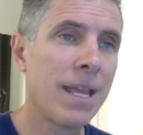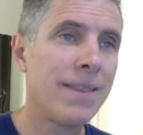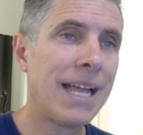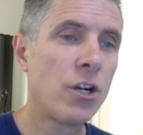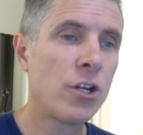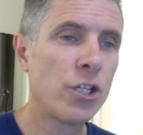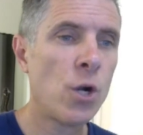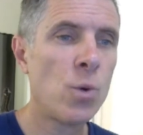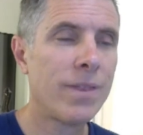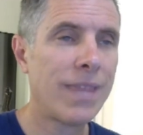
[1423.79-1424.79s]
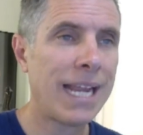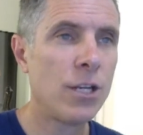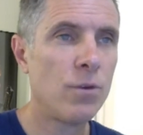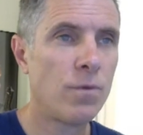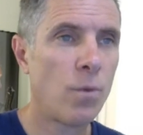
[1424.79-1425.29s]
That's our show. Thank
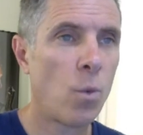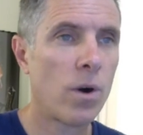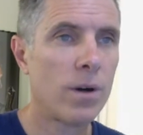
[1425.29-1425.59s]
you for